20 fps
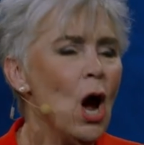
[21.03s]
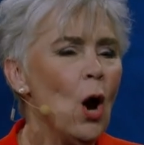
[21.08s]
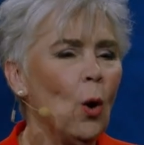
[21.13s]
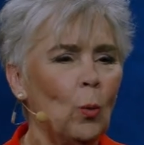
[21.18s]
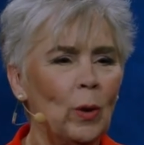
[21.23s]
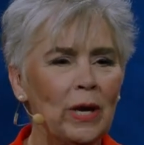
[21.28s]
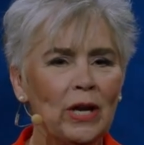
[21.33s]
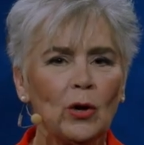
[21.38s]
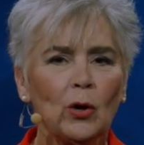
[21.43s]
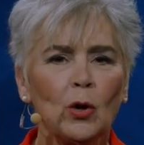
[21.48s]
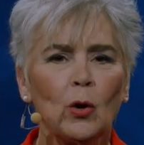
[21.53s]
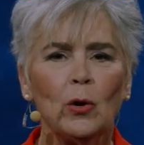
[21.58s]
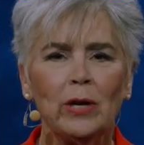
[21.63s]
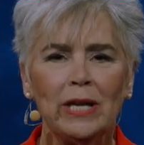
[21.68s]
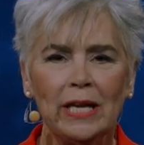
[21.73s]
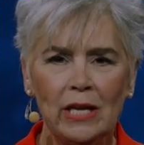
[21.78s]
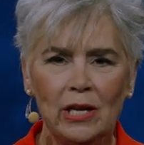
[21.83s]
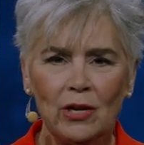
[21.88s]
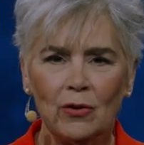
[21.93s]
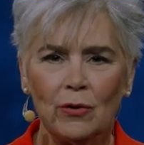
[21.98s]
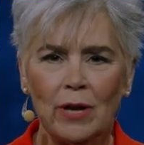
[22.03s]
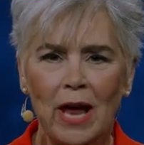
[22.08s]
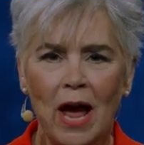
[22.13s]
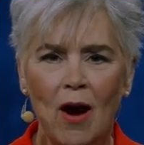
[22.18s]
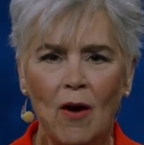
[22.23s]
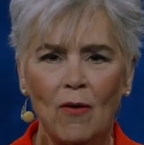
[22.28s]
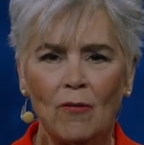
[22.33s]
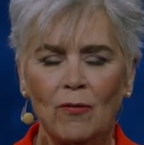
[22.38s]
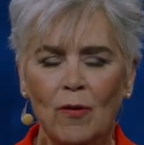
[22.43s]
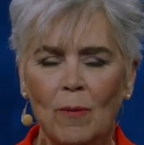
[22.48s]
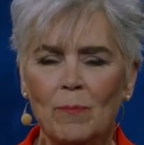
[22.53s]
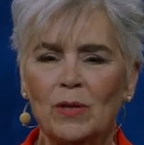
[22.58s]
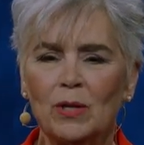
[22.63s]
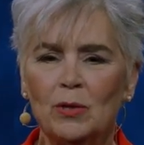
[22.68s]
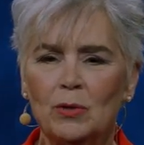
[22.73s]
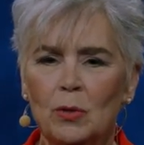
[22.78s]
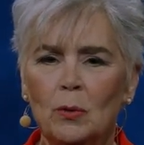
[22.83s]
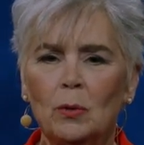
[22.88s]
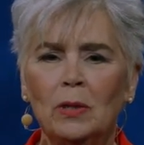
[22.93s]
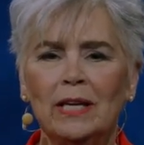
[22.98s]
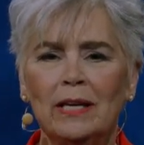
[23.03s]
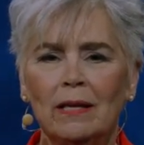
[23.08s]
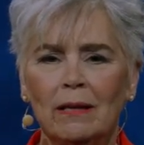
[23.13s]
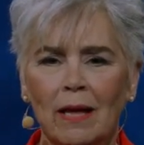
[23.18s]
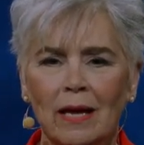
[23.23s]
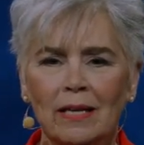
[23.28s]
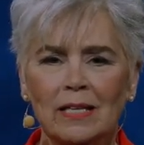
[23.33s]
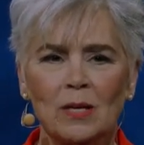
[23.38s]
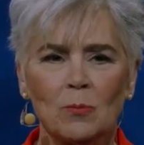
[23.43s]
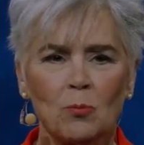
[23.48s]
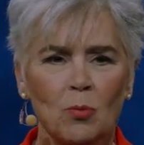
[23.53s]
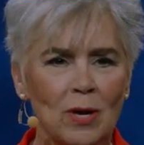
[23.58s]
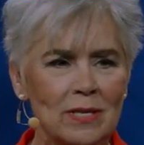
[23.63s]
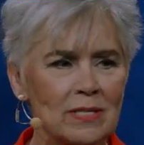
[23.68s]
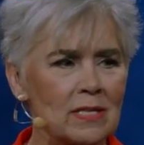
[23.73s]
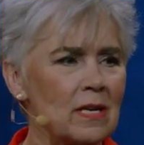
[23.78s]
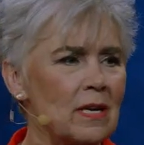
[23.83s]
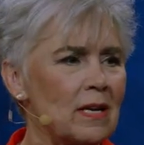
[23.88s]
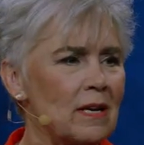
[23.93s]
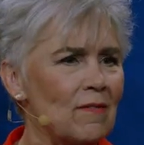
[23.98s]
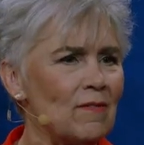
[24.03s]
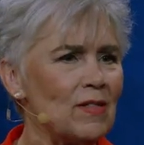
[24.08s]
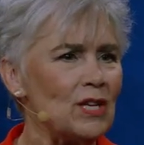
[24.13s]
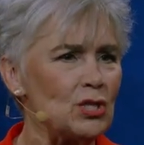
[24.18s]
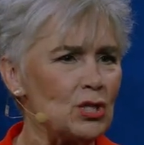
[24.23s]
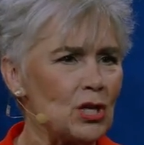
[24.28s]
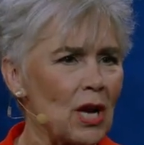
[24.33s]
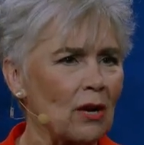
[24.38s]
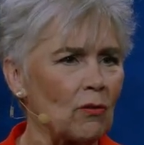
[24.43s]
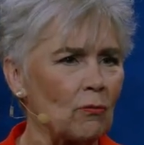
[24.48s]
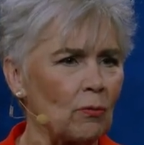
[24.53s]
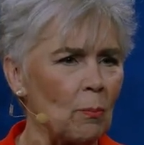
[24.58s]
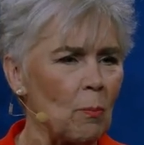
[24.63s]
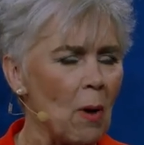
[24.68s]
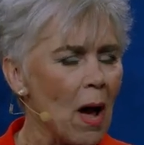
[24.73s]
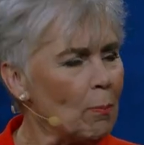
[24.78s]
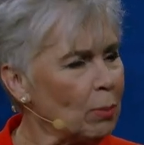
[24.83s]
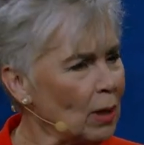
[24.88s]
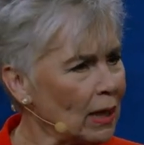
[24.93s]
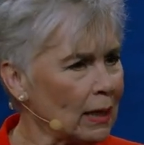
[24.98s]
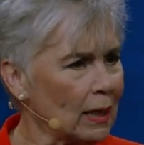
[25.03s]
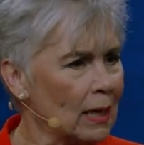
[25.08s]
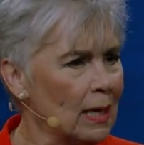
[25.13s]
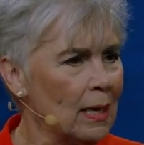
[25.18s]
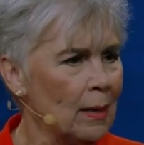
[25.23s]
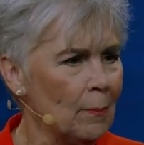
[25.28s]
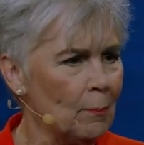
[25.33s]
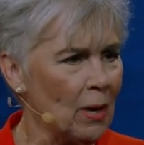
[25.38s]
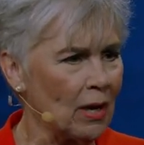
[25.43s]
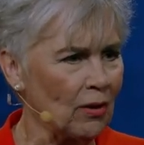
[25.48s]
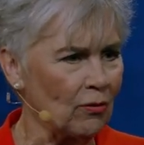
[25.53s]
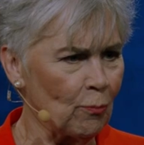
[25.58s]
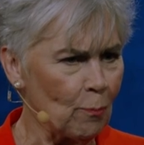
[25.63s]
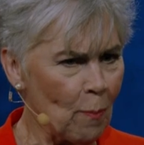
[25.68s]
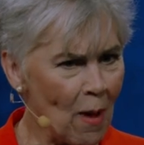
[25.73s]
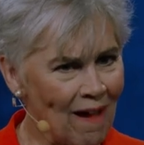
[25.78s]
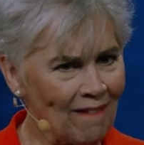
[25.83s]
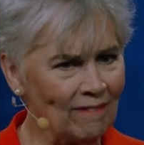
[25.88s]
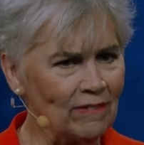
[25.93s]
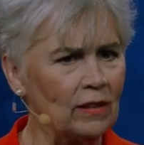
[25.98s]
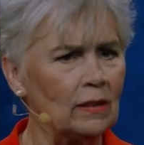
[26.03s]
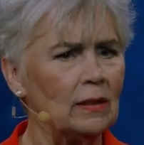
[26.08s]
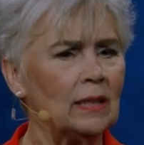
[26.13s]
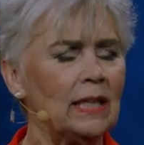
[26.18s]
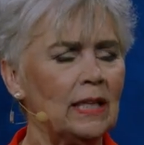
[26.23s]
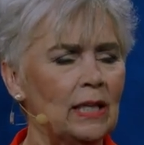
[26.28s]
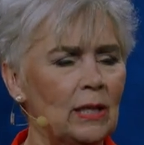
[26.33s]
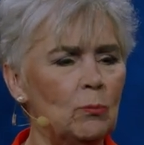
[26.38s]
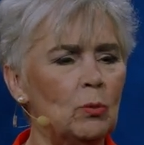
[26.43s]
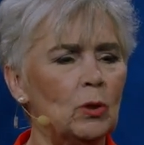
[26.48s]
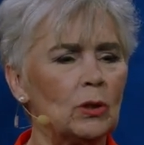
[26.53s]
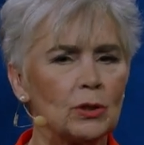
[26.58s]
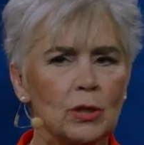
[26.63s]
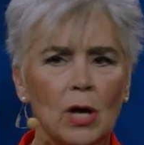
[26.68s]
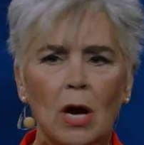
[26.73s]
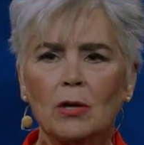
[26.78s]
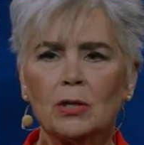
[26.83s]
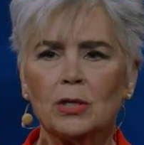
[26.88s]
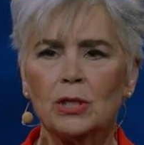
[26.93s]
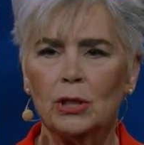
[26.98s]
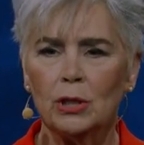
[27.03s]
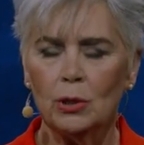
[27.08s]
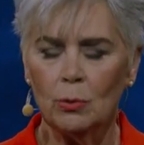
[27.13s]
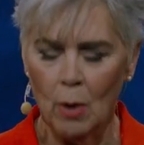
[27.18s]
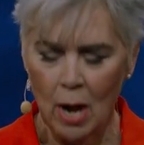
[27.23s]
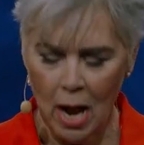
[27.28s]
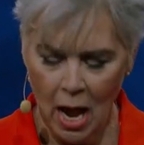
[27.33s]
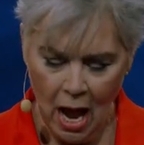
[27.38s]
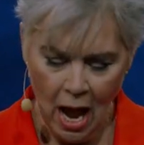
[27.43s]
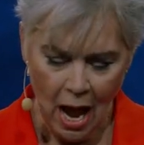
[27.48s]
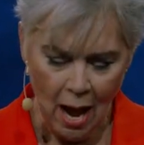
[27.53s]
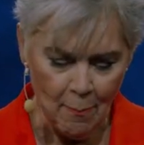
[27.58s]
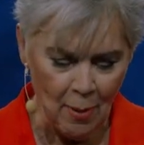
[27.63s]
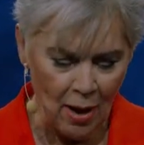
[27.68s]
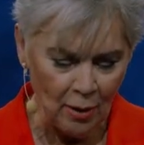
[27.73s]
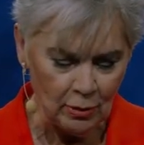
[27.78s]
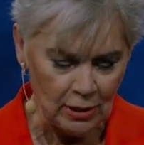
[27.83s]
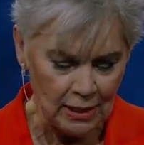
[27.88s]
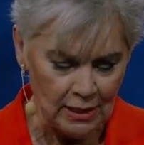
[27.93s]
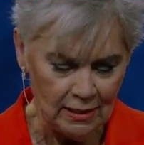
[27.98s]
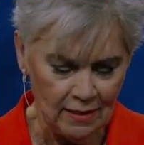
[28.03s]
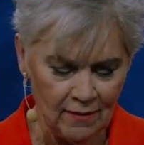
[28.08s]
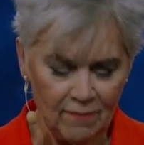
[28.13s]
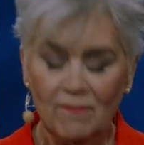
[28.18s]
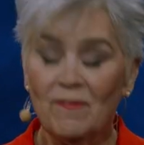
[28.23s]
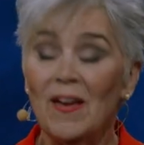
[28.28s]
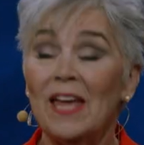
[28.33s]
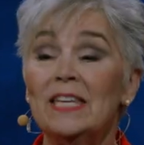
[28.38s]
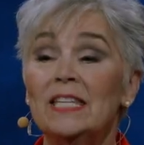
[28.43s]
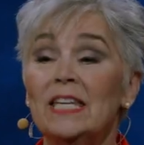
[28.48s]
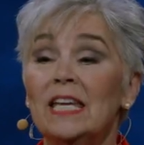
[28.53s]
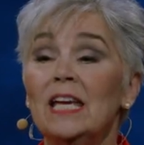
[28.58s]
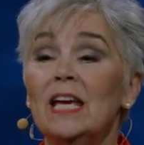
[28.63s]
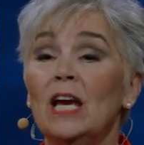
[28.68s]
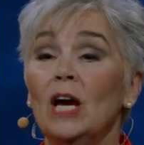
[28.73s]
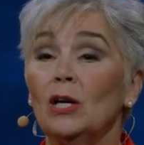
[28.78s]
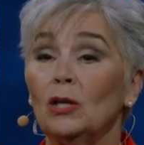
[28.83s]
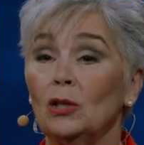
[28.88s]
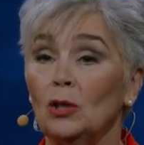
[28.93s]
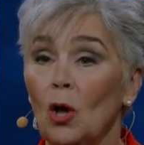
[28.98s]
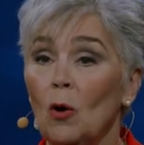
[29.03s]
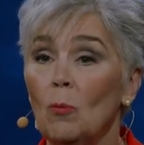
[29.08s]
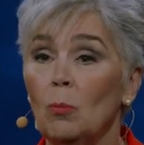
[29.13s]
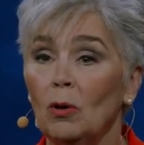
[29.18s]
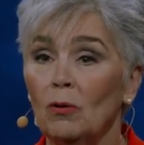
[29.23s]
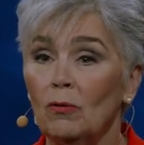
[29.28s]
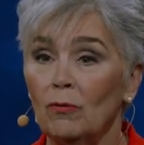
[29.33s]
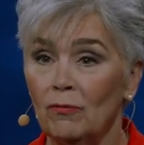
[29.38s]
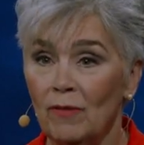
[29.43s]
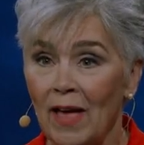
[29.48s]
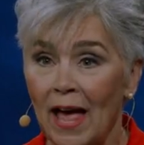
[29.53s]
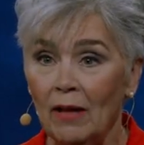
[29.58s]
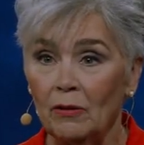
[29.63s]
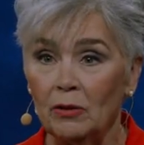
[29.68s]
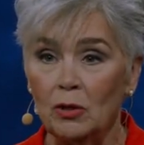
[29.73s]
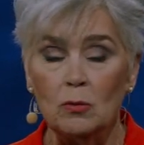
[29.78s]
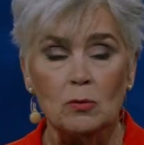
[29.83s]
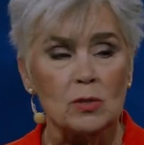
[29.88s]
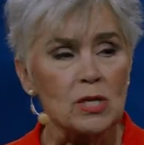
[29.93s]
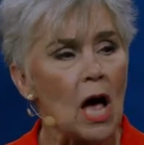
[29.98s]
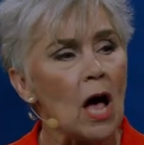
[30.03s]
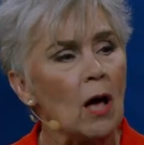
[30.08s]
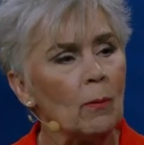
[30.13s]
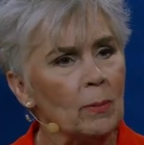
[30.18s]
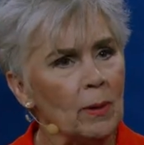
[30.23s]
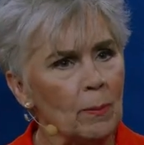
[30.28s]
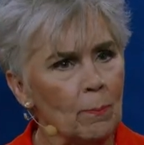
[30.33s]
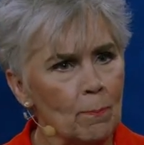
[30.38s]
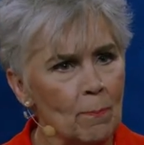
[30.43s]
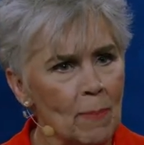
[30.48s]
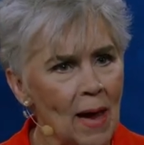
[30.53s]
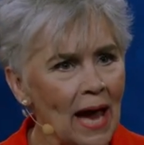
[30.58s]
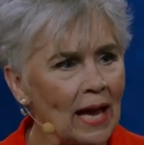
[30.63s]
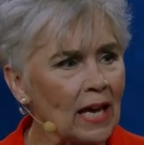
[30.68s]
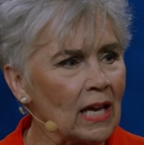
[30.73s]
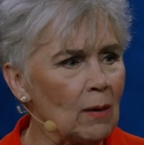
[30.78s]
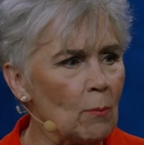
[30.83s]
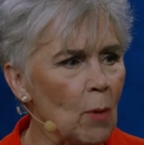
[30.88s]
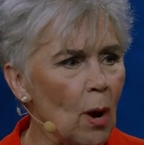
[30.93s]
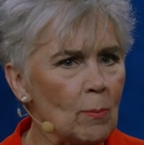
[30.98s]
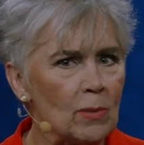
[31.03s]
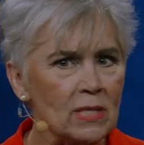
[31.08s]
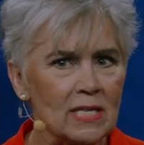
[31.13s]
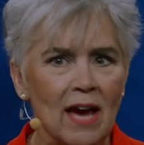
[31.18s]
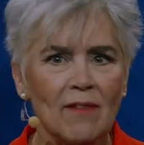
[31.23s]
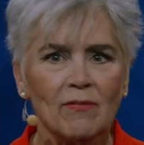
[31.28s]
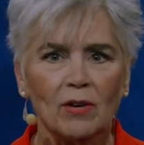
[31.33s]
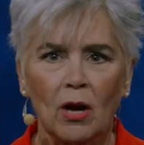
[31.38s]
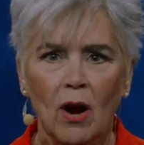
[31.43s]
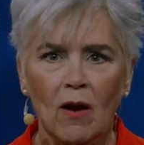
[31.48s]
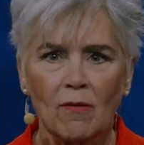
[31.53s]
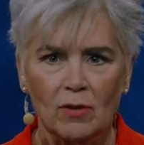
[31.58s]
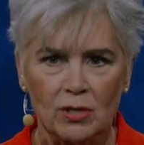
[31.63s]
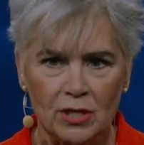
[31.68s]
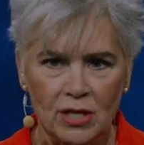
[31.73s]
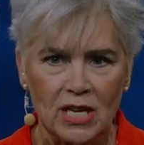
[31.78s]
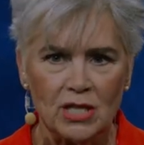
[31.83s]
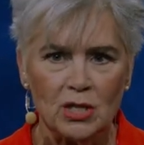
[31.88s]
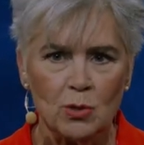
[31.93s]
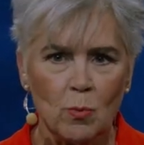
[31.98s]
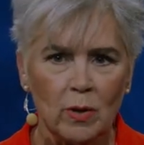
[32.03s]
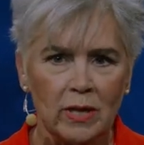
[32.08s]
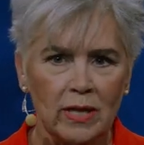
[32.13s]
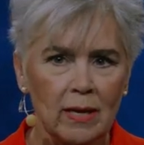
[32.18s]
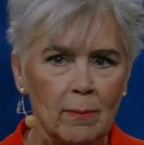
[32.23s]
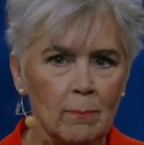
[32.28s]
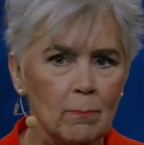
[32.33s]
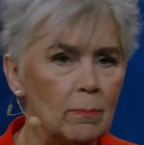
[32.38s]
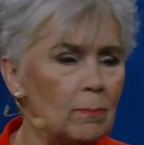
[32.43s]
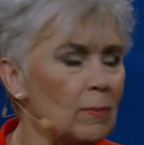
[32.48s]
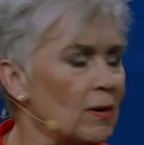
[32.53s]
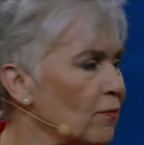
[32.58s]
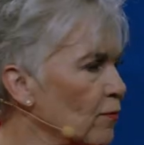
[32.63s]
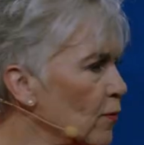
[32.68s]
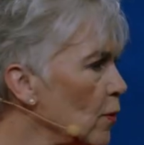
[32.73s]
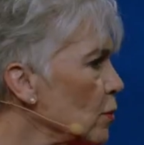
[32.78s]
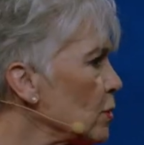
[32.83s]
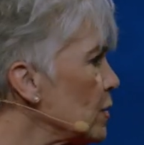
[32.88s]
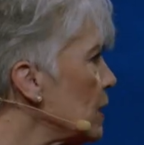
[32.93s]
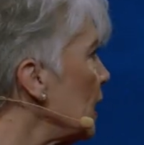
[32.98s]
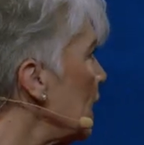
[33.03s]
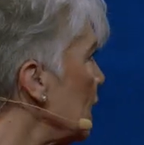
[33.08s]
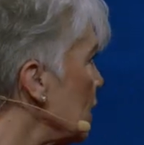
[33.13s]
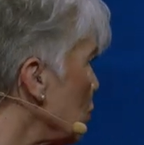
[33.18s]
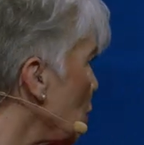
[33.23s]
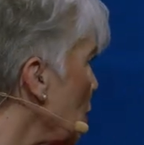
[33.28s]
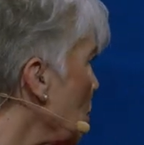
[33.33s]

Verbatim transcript: We are going to hear now from the newly elected president of the Czech Republic, Petr Pavel. He will talk to you about defending global values. I'll be back in a moment to have a conversation with him, but first, his